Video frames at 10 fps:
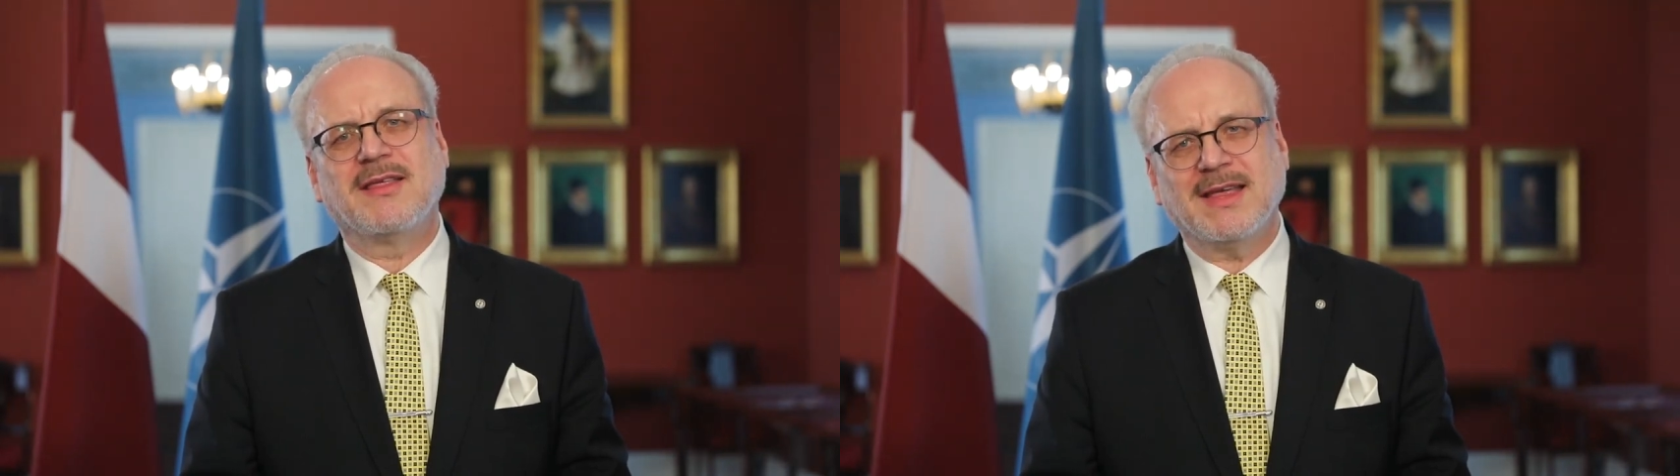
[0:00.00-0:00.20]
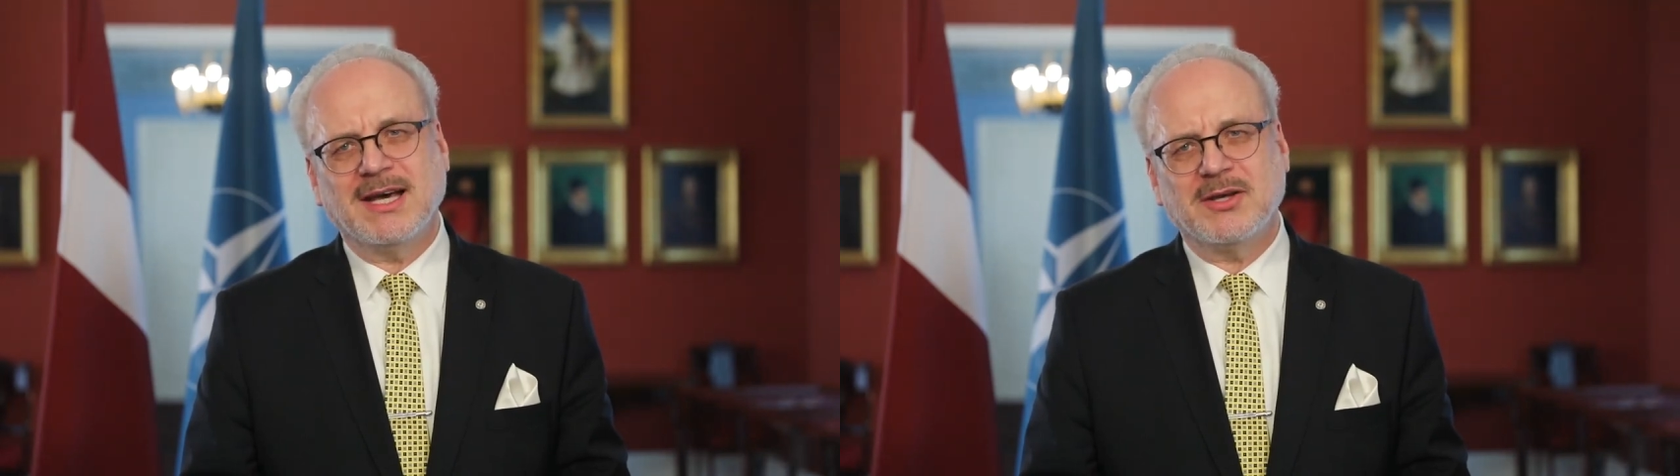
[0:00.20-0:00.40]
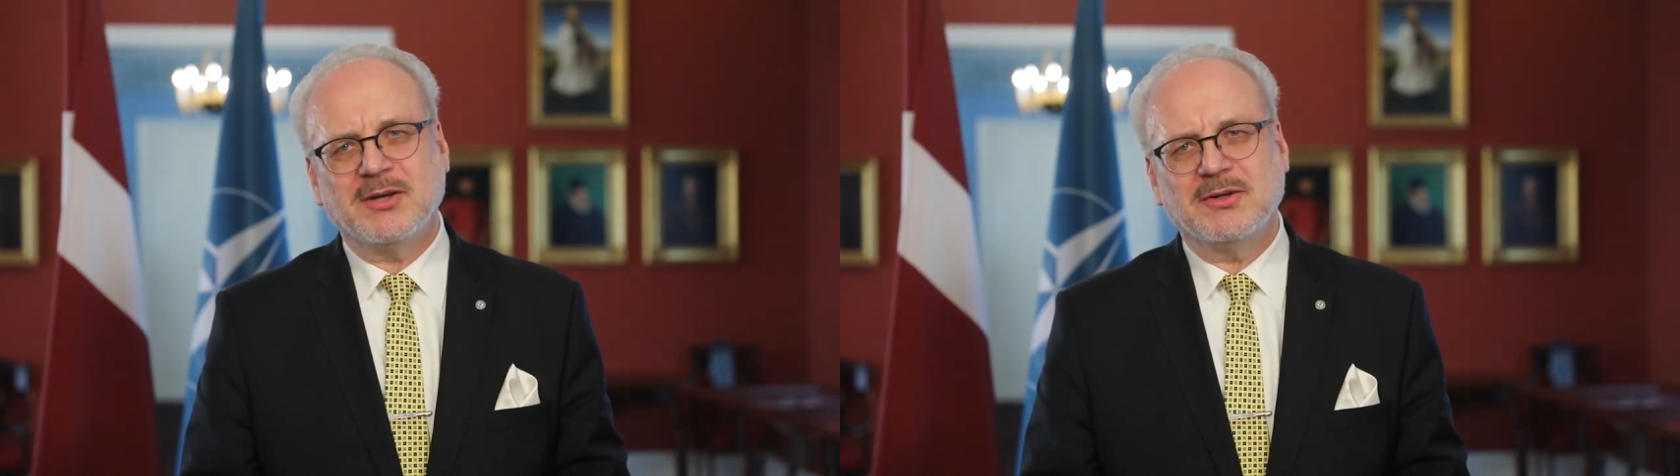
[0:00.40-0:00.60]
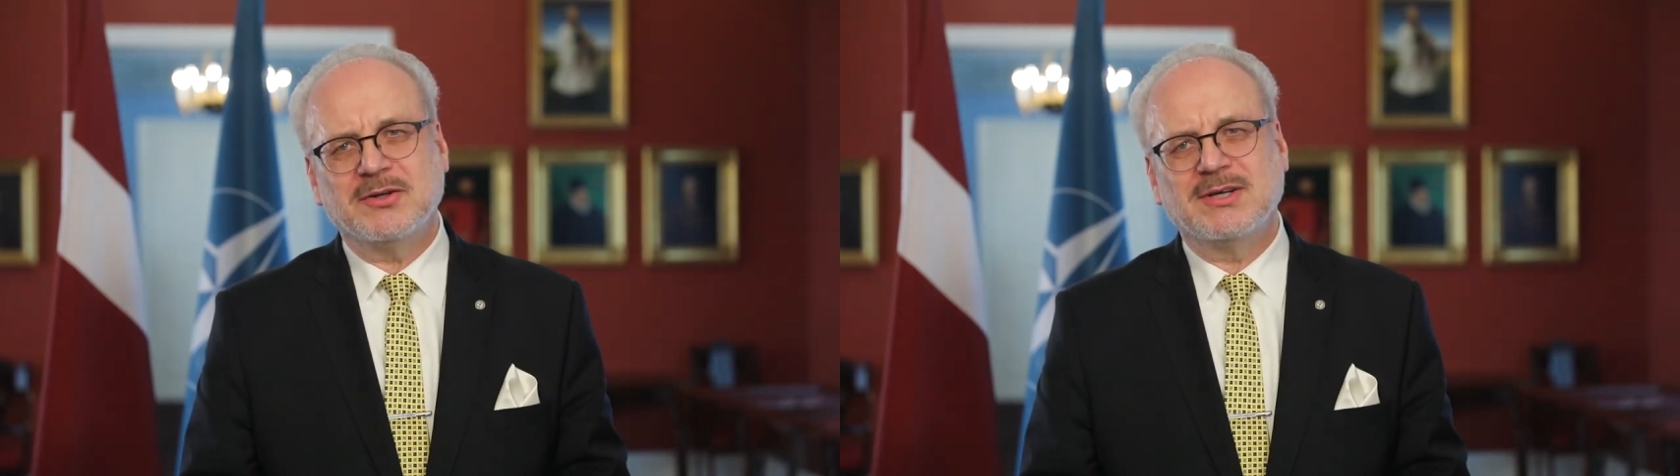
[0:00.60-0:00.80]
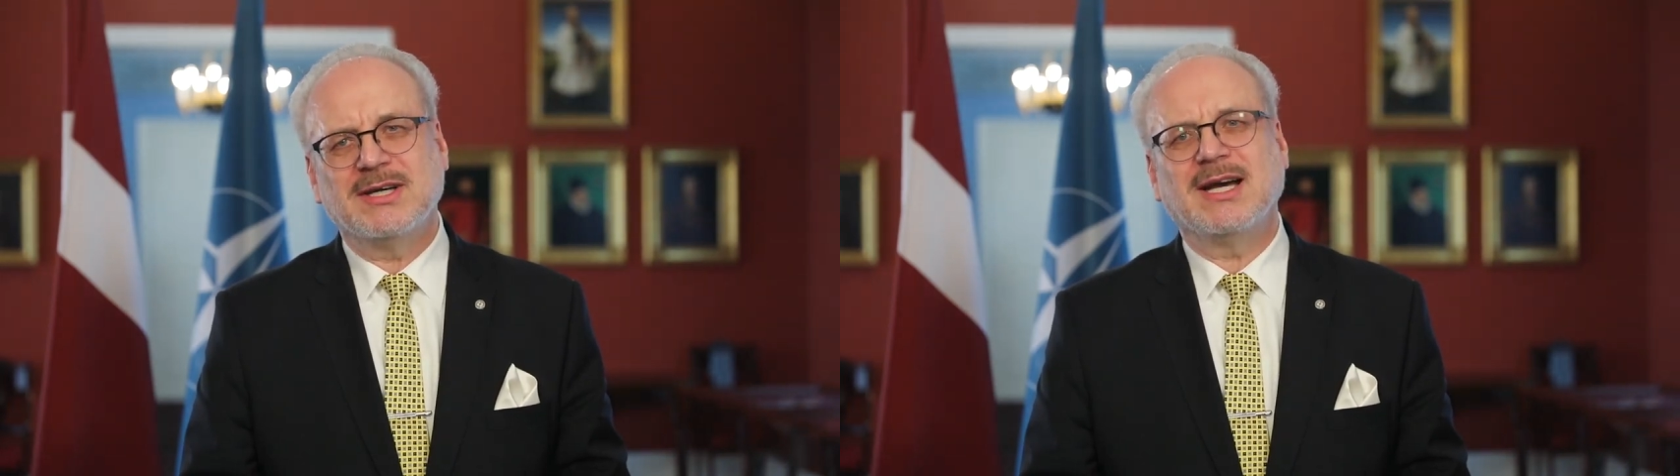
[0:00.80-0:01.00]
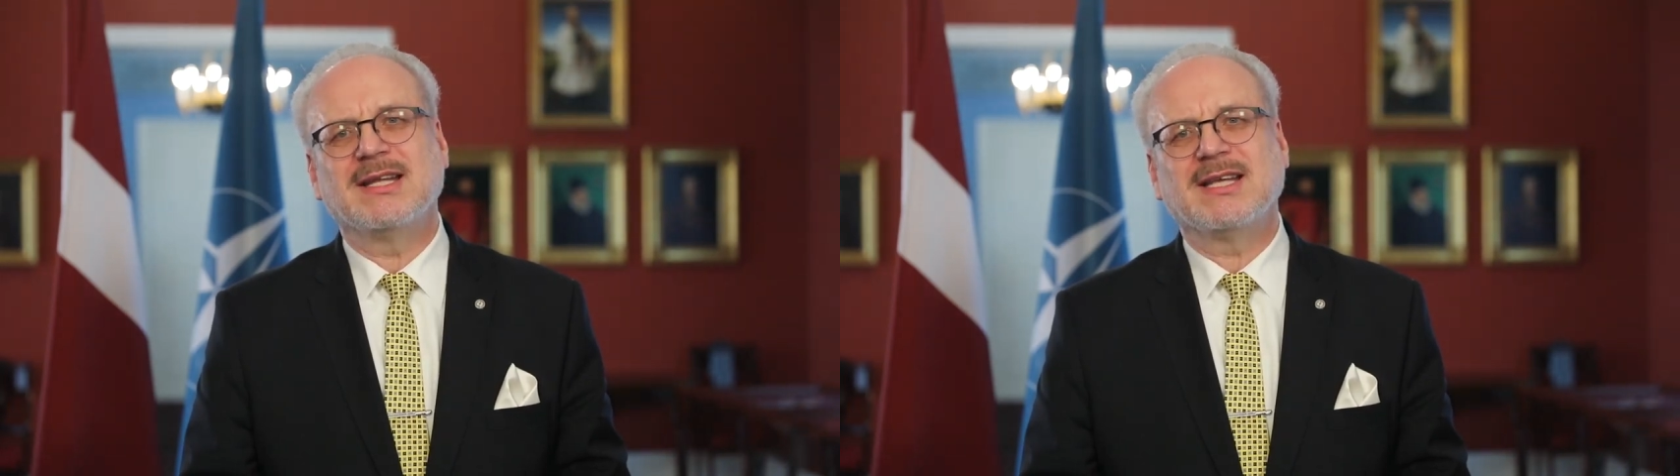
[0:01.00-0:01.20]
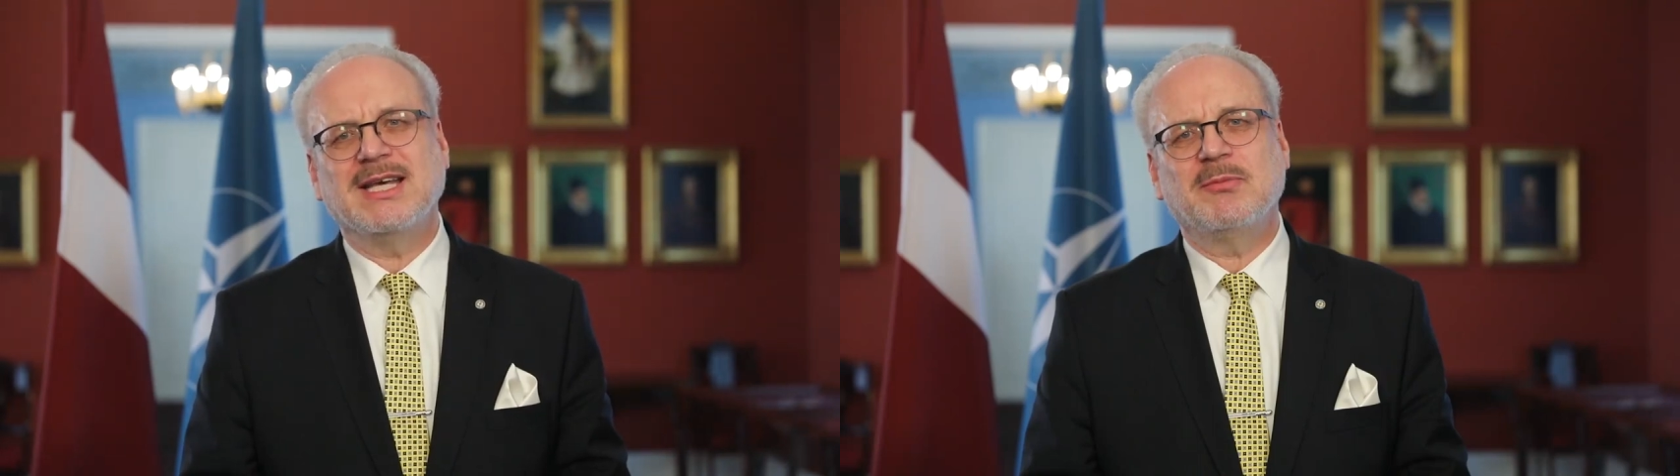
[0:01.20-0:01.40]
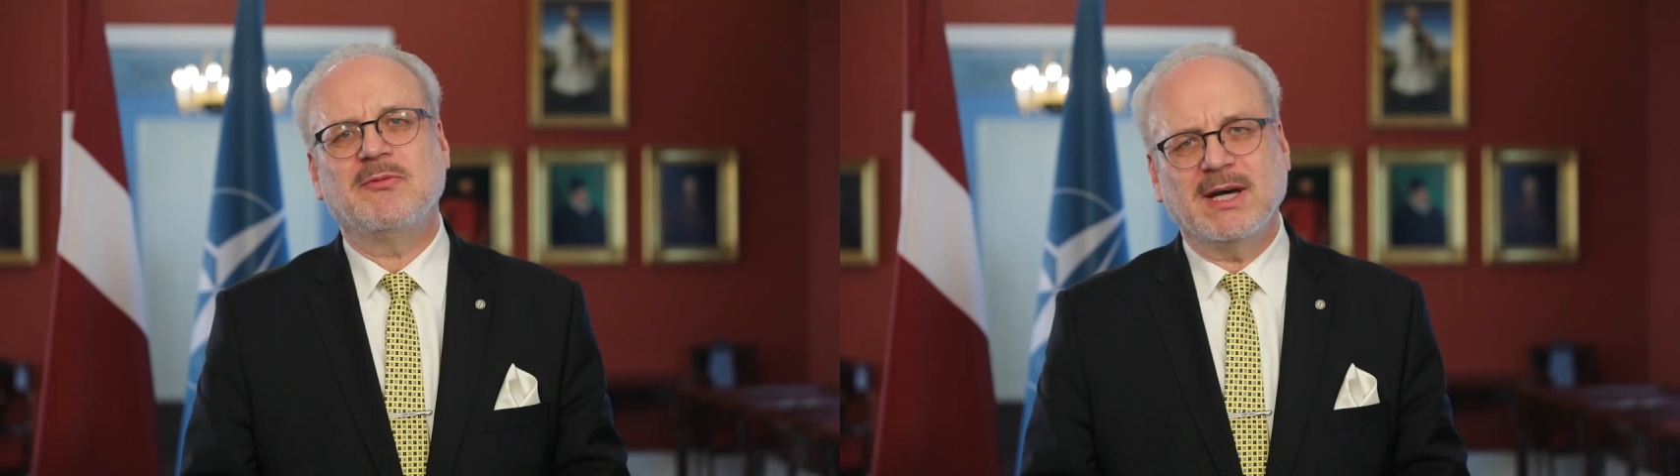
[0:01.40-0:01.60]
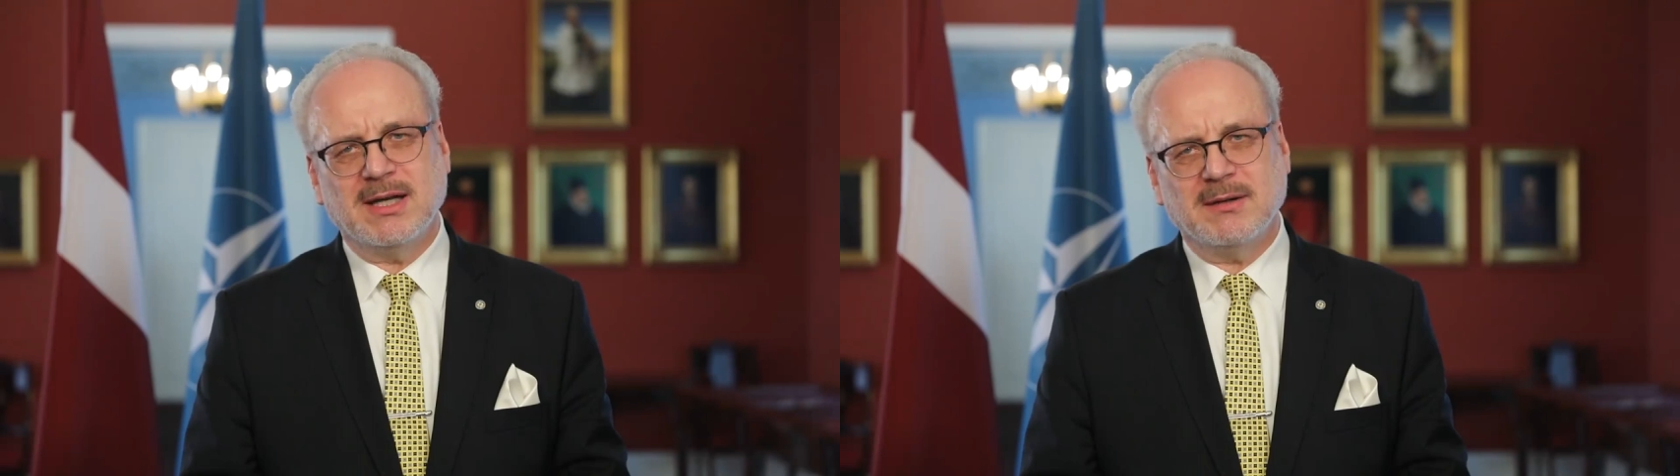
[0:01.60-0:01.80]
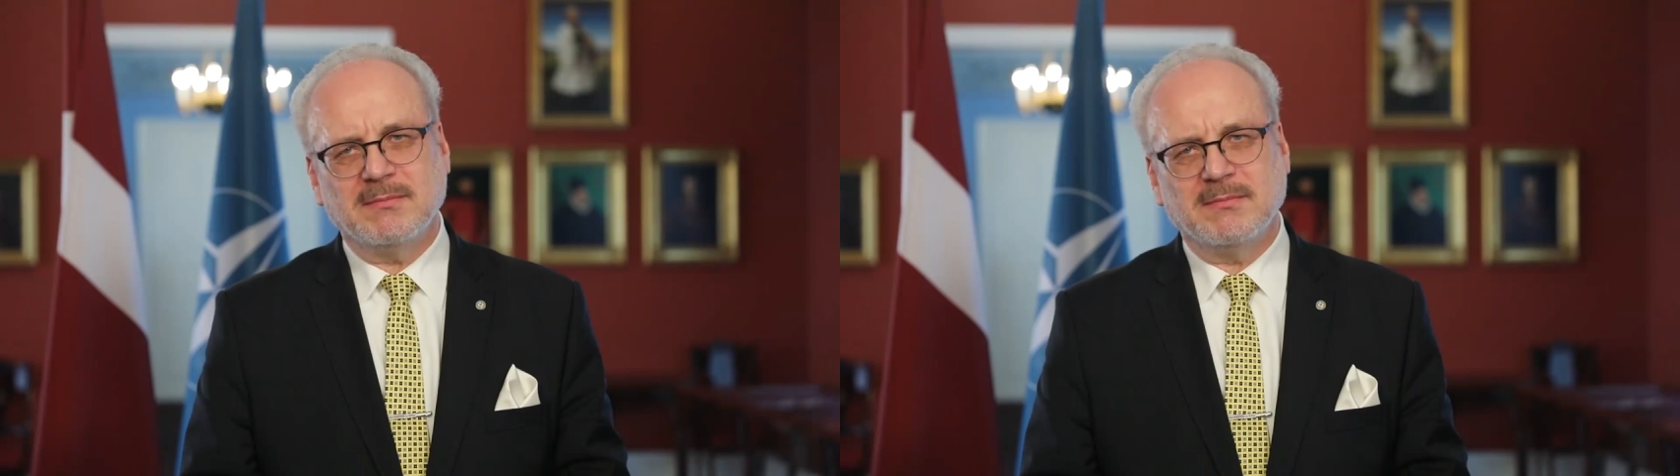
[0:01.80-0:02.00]
thank you and keep
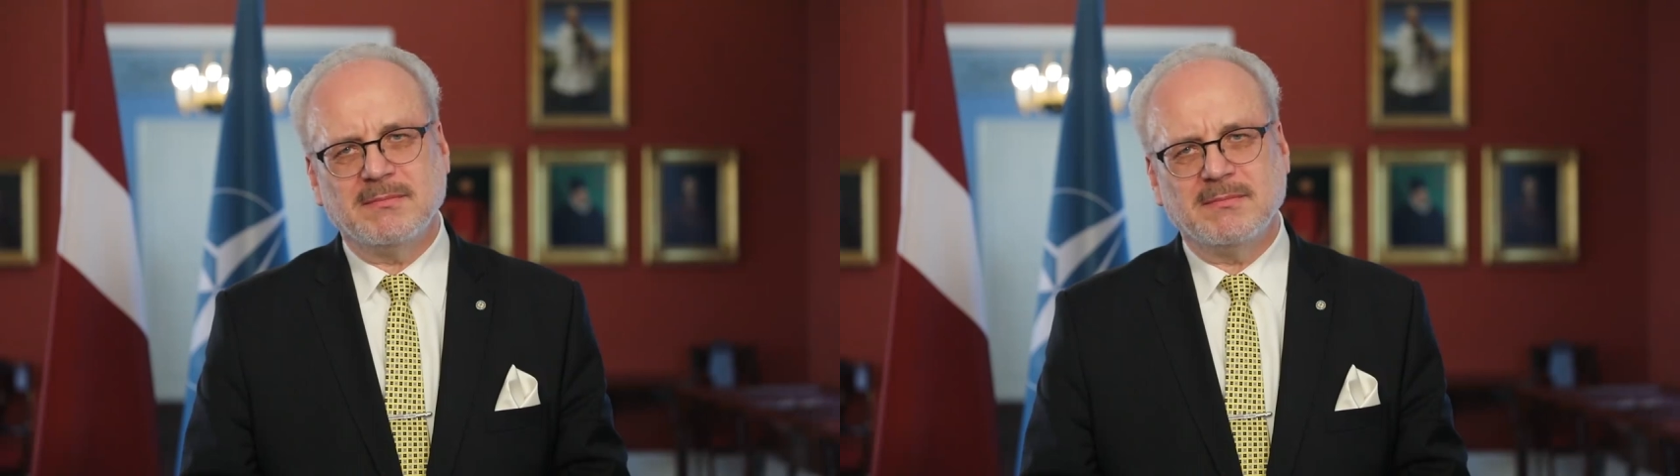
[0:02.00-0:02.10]
well.